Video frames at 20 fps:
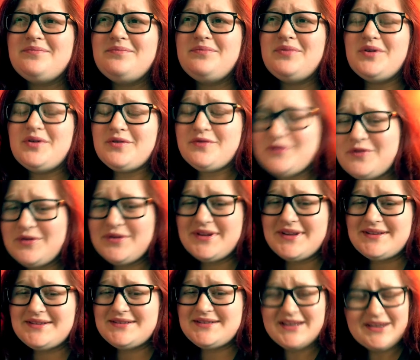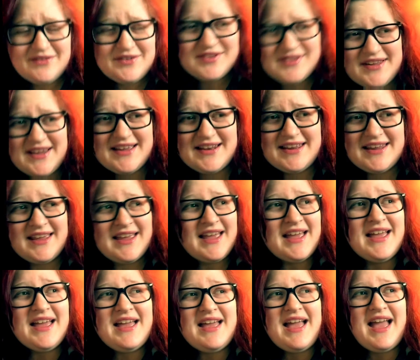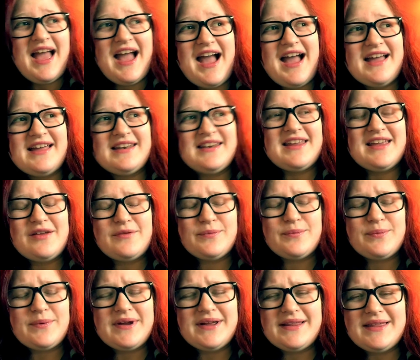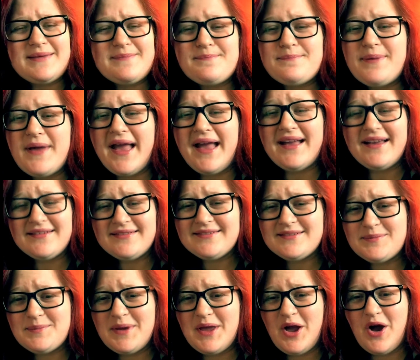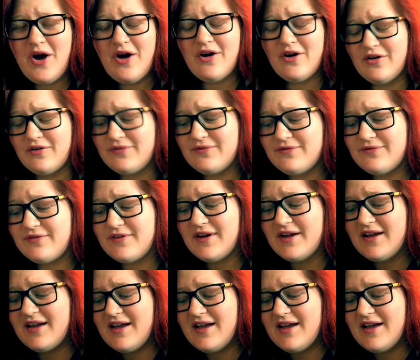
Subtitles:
beautiful and devastating, and it really pissed me off.